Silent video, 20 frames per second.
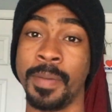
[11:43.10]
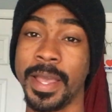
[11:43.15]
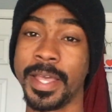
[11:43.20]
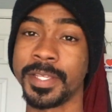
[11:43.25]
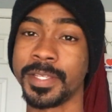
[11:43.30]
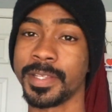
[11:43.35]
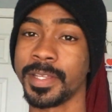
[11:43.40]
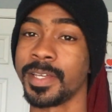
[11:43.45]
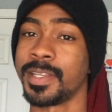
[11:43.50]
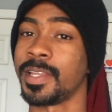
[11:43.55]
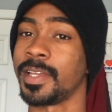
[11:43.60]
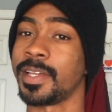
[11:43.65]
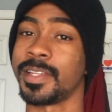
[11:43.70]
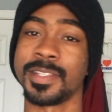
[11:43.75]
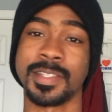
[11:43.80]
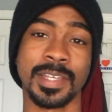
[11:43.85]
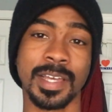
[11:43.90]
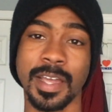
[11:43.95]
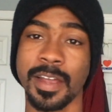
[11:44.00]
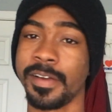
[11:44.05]
Basically, the
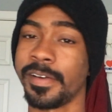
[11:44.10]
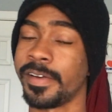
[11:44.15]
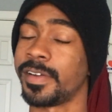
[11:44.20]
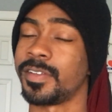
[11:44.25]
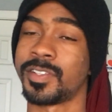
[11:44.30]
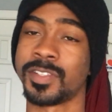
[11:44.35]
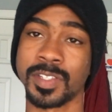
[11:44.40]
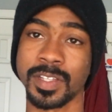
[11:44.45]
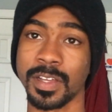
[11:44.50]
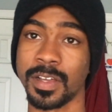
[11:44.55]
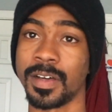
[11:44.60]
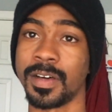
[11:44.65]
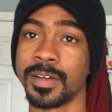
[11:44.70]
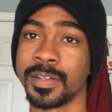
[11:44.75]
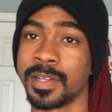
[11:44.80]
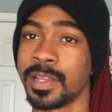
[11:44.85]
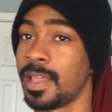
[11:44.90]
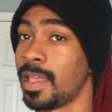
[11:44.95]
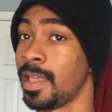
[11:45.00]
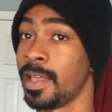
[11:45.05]
entire
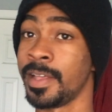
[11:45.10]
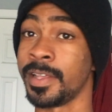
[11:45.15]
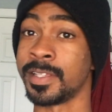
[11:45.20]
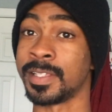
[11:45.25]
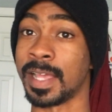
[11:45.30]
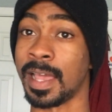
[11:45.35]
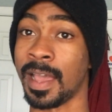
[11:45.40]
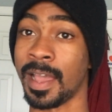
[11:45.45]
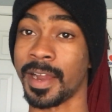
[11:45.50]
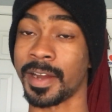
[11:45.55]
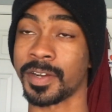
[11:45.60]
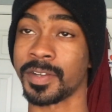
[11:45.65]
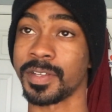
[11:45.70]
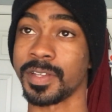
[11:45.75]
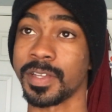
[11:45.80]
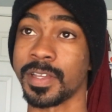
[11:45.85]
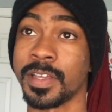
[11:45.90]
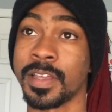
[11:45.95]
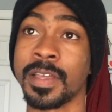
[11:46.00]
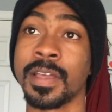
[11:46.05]
insult is
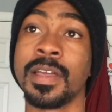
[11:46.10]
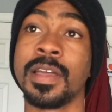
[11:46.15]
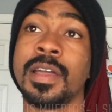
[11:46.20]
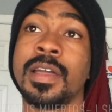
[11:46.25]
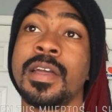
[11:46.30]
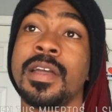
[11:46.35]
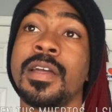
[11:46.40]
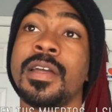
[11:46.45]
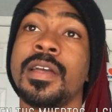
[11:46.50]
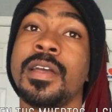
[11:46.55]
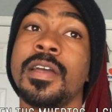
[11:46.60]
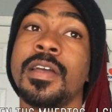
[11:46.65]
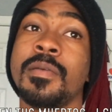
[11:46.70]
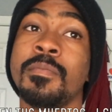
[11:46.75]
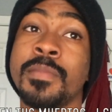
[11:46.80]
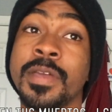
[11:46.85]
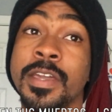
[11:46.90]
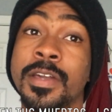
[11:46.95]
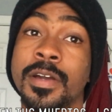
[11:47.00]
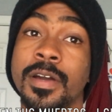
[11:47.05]
actually
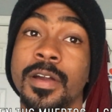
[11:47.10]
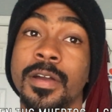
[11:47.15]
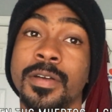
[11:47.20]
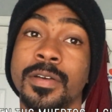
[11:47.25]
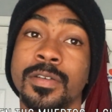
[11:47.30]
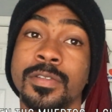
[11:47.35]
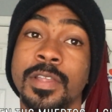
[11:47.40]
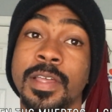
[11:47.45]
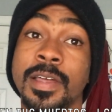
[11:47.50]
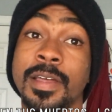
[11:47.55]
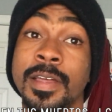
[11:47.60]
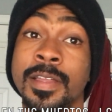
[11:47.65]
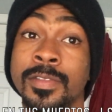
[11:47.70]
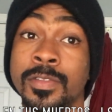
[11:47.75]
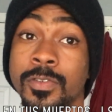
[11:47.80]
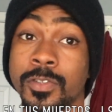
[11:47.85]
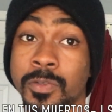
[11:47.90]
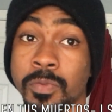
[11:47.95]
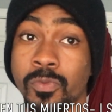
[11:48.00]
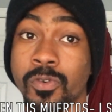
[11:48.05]
mi cargo en
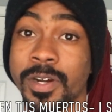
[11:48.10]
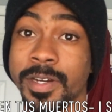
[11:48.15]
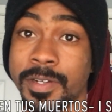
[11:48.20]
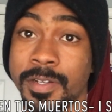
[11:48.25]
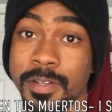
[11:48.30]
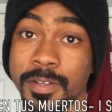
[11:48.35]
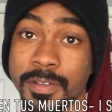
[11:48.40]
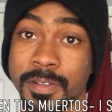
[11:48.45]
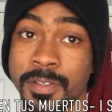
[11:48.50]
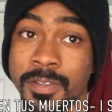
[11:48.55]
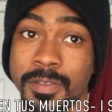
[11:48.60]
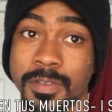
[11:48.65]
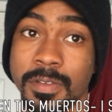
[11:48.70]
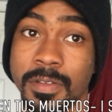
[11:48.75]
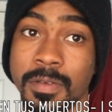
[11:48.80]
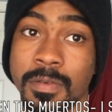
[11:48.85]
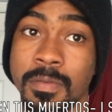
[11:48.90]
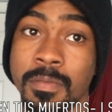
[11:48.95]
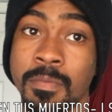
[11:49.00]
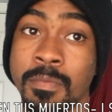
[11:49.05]
tus muertos,
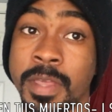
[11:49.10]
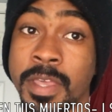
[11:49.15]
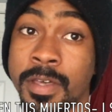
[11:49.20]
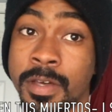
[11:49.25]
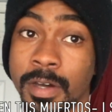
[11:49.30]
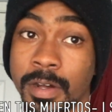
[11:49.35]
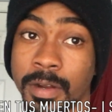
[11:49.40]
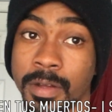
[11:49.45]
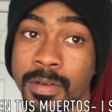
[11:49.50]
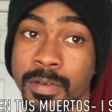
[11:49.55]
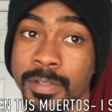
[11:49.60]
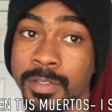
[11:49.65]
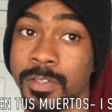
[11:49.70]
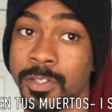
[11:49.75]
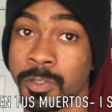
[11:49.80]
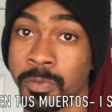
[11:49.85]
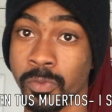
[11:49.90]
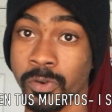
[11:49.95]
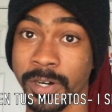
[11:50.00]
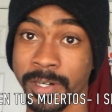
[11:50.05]
Mi cargo en
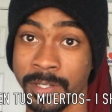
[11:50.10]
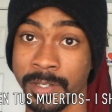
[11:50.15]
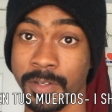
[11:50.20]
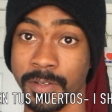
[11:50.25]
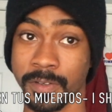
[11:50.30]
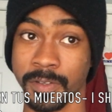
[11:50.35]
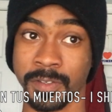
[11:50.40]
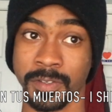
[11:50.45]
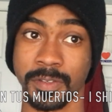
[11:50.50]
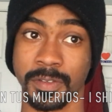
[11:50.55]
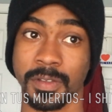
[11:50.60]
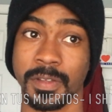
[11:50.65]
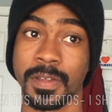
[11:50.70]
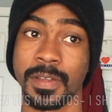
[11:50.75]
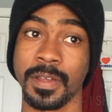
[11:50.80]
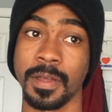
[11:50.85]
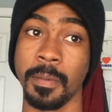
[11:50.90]
tus muertos.